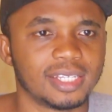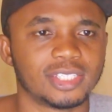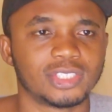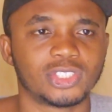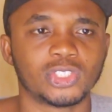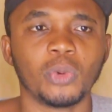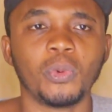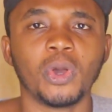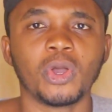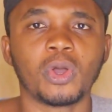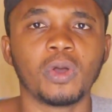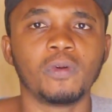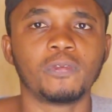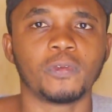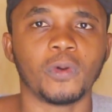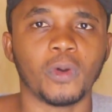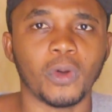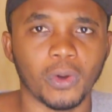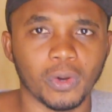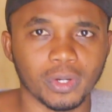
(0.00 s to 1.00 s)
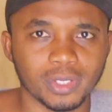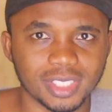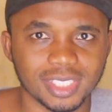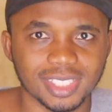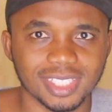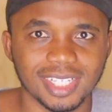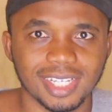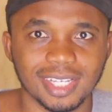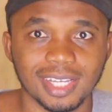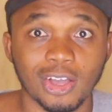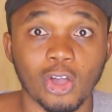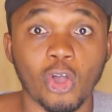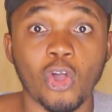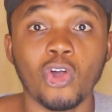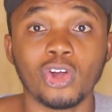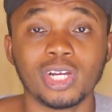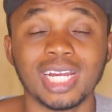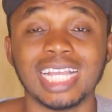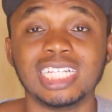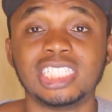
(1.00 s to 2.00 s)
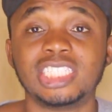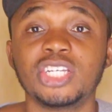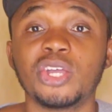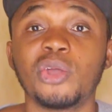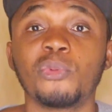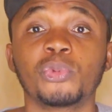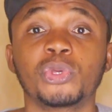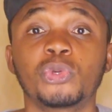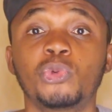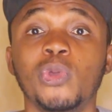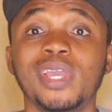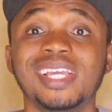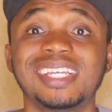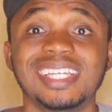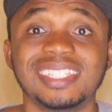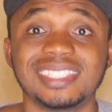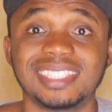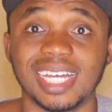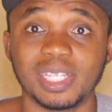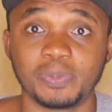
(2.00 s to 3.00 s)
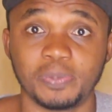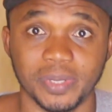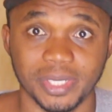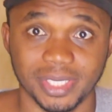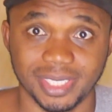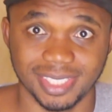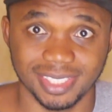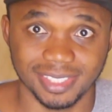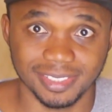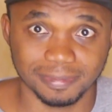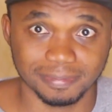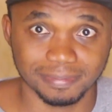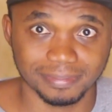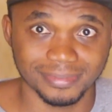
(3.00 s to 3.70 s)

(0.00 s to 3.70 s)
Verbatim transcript: Someone come for us, all Nigerians will go against that person.